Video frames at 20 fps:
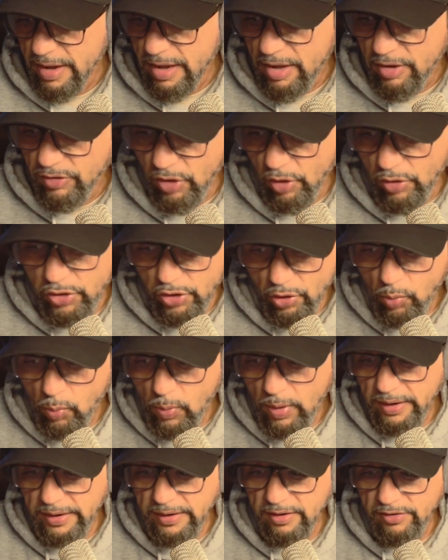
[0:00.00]
So your
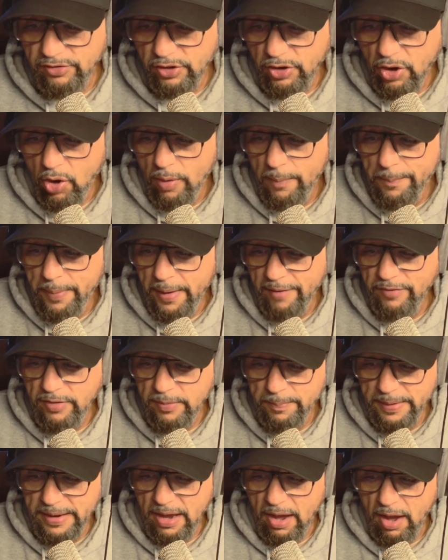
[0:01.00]
willingness to go above
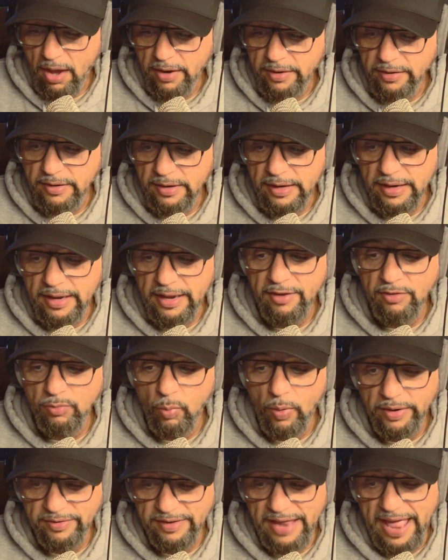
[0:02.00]
and beyond is
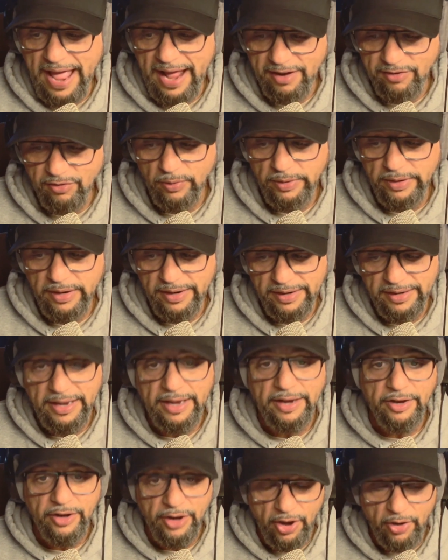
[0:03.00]
what's actually going to
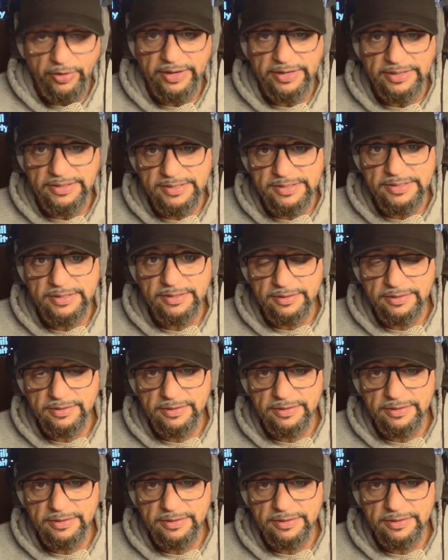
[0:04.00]
get noticed.